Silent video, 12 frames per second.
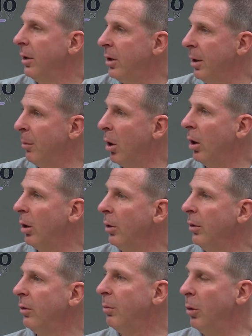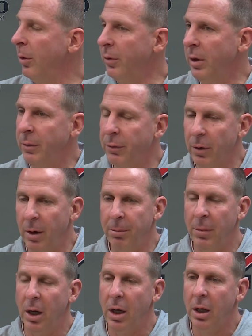Tim Marlowe is moving
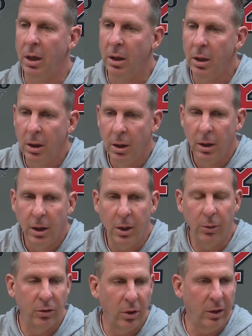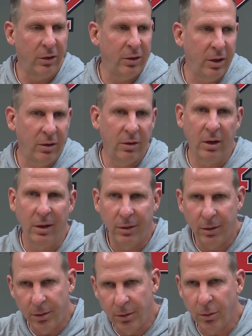from he was our assistant,
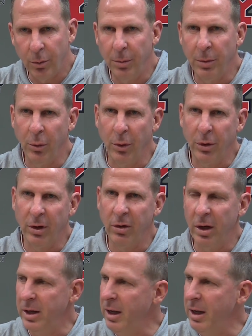been with us on